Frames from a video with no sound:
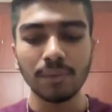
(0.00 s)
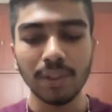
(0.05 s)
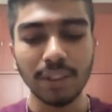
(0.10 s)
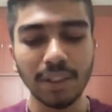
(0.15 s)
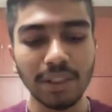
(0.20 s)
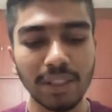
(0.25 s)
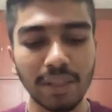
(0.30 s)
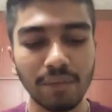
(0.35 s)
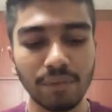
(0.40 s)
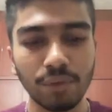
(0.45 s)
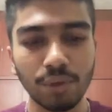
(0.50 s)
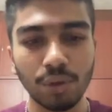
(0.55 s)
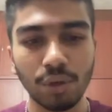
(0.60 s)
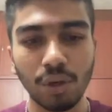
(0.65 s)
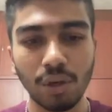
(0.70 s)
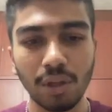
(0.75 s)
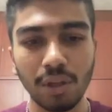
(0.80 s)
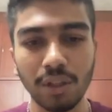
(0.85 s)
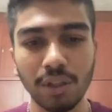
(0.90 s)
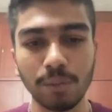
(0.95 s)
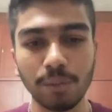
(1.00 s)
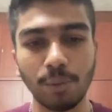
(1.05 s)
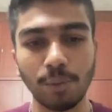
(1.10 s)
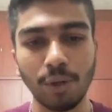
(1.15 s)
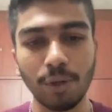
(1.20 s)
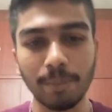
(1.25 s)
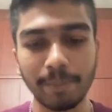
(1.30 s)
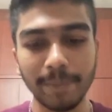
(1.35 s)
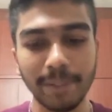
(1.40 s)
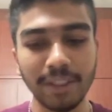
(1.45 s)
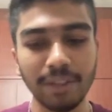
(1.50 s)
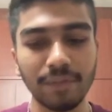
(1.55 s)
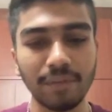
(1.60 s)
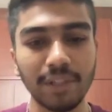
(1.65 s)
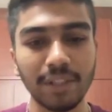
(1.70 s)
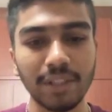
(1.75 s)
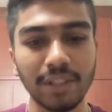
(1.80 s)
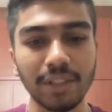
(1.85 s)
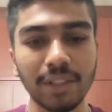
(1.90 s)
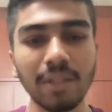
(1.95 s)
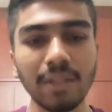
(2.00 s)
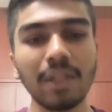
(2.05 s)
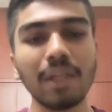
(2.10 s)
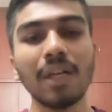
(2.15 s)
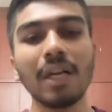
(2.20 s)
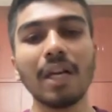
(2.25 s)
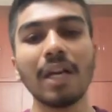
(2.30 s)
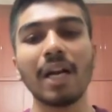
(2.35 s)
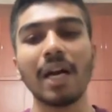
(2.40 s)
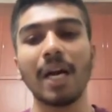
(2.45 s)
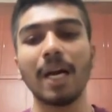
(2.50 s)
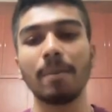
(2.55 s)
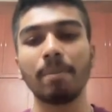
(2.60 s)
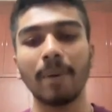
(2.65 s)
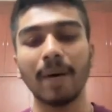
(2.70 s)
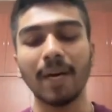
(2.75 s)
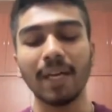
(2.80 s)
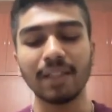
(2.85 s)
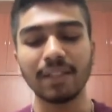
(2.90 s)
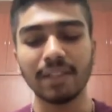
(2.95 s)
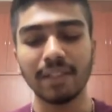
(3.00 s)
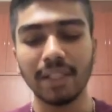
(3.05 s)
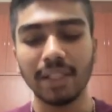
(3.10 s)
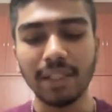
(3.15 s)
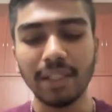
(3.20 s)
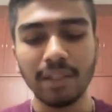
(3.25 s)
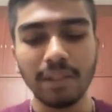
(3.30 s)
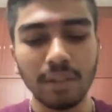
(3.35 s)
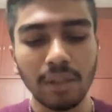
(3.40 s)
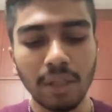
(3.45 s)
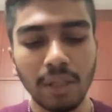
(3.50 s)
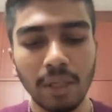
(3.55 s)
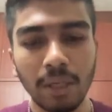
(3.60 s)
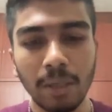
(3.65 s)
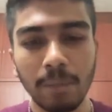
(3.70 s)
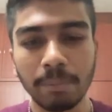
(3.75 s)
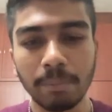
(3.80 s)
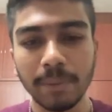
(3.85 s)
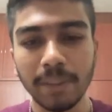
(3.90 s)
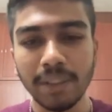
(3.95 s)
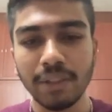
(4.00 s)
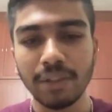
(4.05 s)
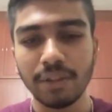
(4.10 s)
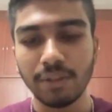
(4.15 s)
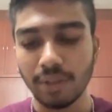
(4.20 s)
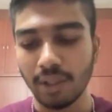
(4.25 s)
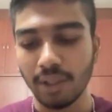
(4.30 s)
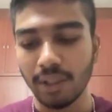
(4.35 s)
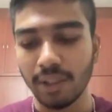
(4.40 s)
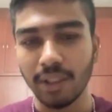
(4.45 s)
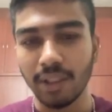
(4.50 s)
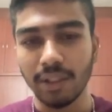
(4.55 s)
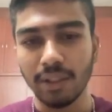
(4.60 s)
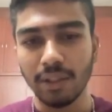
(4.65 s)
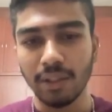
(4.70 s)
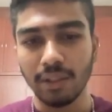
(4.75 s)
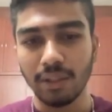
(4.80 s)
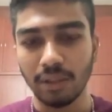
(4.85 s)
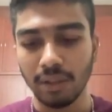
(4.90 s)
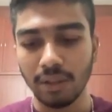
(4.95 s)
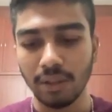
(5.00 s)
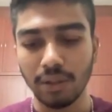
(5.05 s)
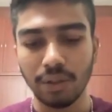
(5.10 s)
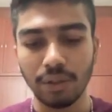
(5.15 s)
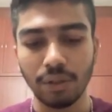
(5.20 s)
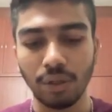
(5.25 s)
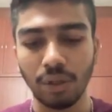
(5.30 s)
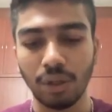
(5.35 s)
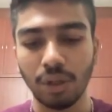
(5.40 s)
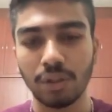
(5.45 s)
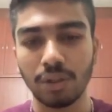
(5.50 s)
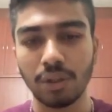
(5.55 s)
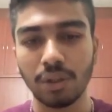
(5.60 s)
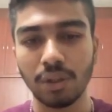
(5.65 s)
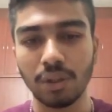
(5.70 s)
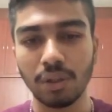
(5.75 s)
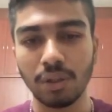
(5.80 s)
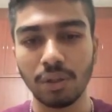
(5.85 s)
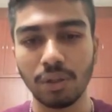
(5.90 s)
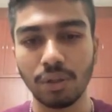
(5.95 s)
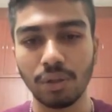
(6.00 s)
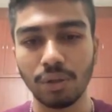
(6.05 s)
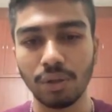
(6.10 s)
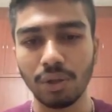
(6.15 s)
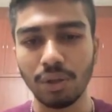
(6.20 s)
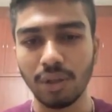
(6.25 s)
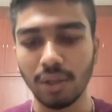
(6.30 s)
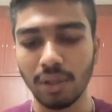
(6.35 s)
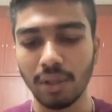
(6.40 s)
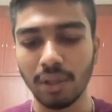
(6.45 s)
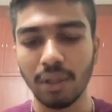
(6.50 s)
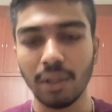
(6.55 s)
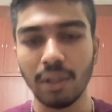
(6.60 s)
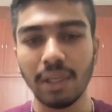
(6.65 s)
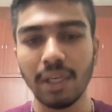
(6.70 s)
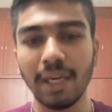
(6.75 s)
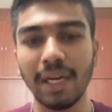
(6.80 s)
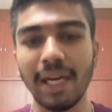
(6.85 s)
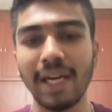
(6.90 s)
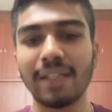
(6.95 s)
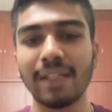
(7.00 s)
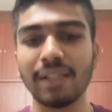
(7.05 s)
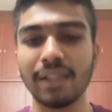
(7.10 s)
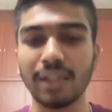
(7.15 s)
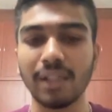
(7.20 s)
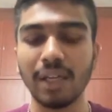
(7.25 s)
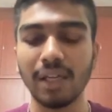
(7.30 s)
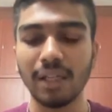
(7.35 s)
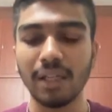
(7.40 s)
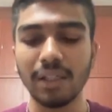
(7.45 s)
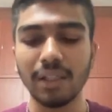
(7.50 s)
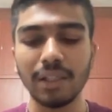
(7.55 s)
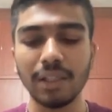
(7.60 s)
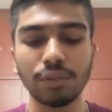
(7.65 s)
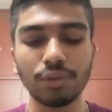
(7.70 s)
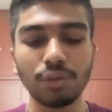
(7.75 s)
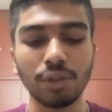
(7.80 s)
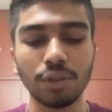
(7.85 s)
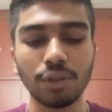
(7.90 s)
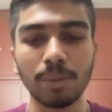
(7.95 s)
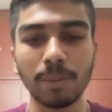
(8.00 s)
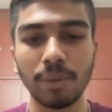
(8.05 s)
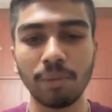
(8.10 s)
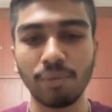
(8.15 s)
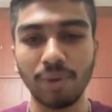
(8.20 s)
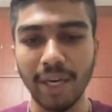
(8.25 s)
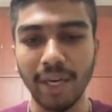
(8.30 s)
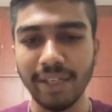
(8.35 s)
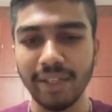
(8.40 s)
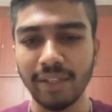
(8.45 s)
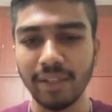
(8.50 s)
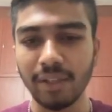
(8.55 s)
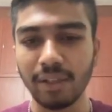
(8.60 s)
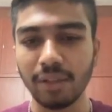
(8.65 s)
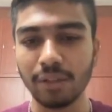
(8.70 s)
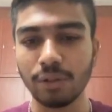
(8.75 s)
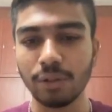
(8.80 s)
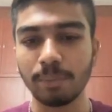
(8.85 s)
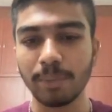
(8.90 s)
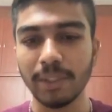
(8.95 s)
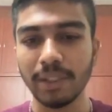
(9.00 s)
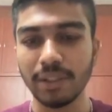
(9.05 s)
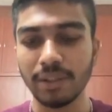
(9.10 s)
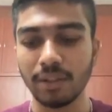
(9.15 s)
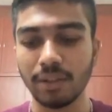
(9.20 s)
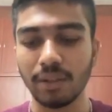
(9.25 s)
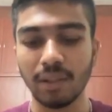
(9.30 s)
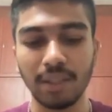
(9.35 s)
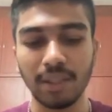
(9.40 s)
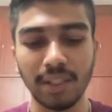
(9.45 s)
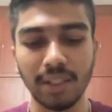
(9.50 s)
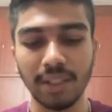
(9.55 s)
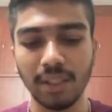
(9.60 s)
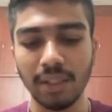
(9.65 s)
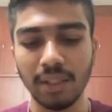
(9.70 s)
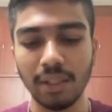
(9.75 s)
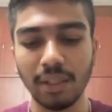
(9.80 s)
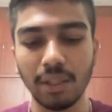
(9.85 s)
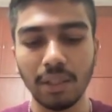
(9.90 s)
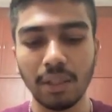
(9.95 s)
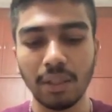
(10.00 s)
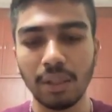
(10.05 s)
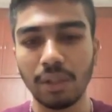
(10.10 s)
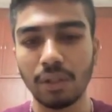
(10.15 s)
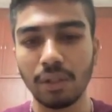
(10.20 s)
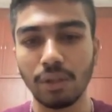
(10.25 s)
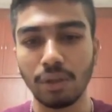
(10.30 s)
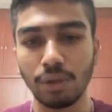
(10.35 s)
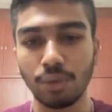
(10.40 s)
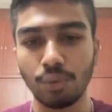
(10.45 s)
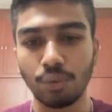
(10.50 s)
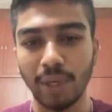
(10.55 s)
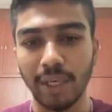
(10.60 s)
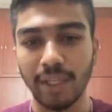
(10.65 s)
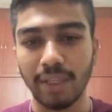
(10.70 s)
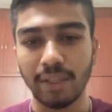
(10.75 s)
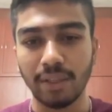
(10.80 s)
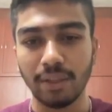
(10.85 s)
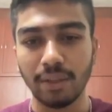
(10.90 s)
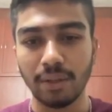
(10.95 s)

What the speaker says: just have to call the spawn piece function and pass in piece utility dot rook, and the color is going to be white. So piece utility dot white.